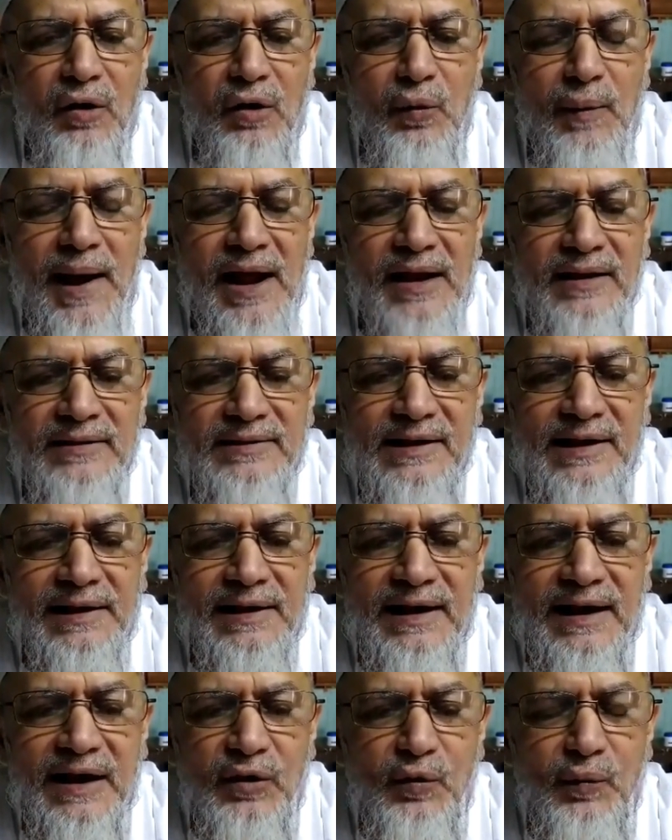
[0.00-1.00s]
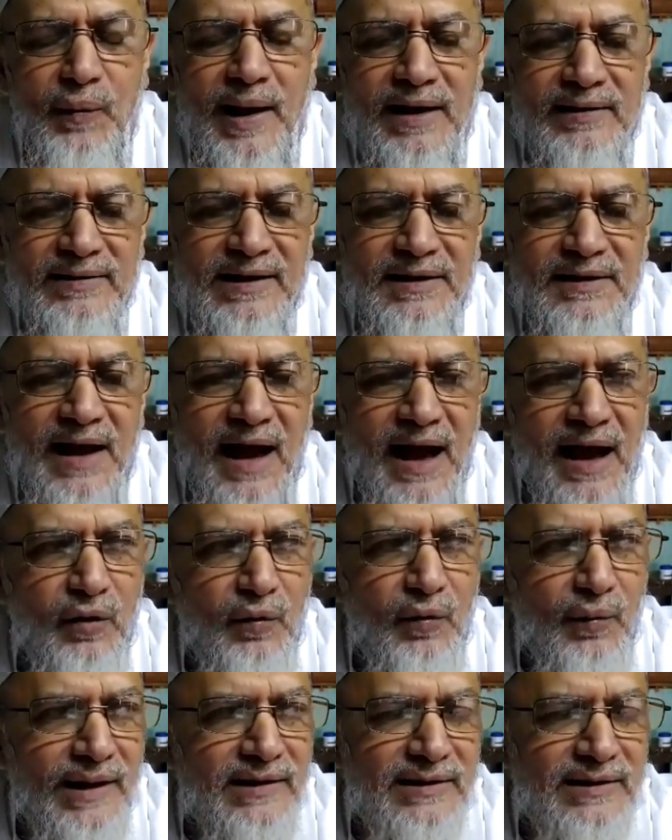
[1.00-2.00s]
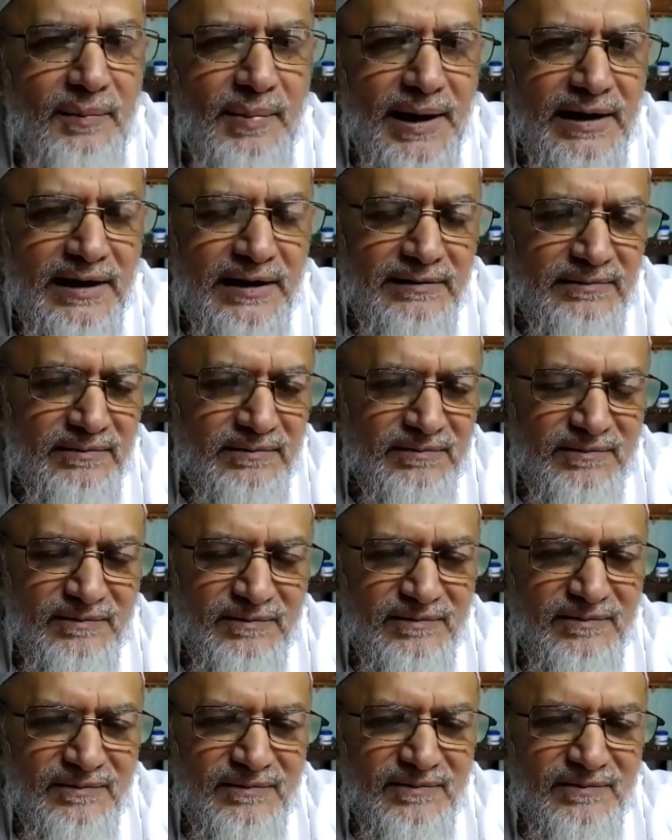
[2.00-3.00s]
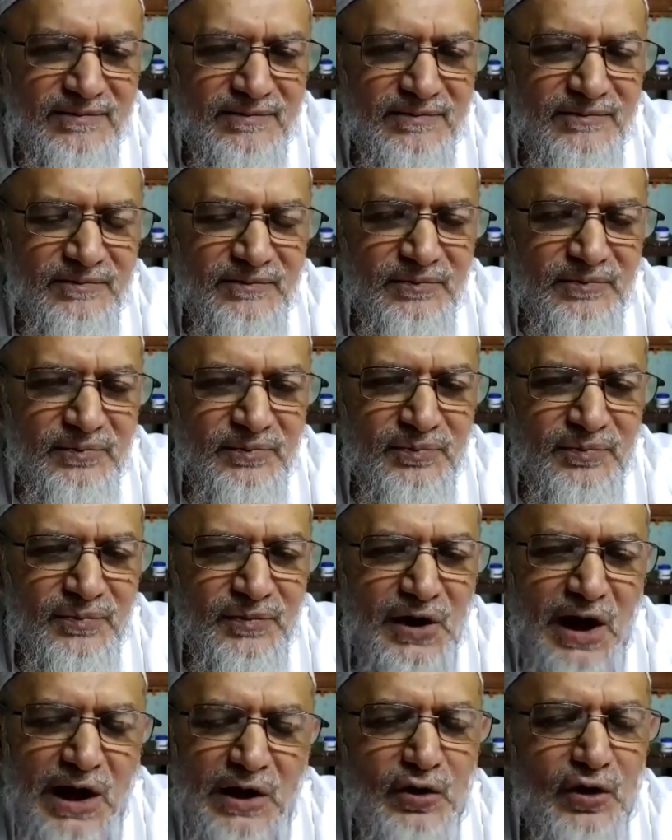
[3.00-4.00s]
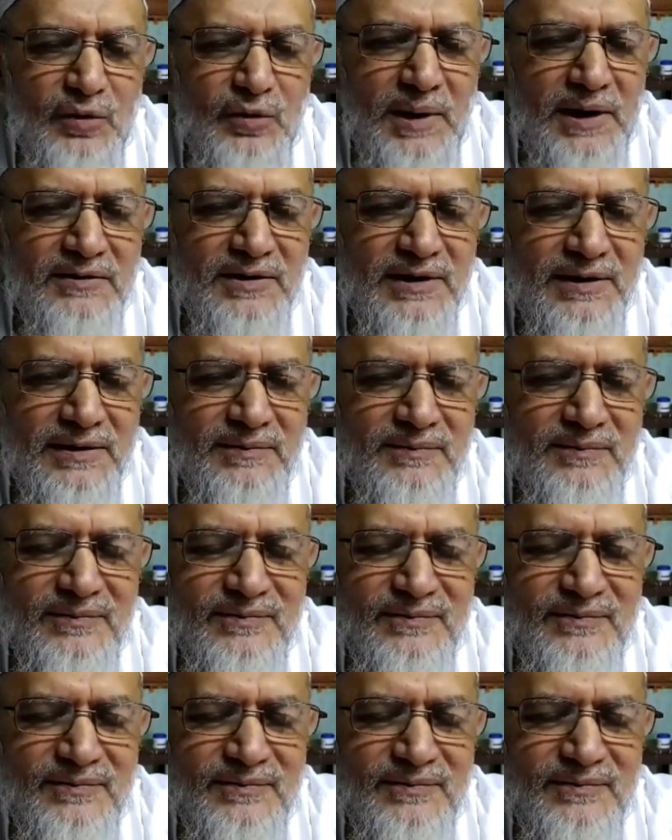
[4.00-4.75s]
where they live, where they die, where they buried. Can you imagine?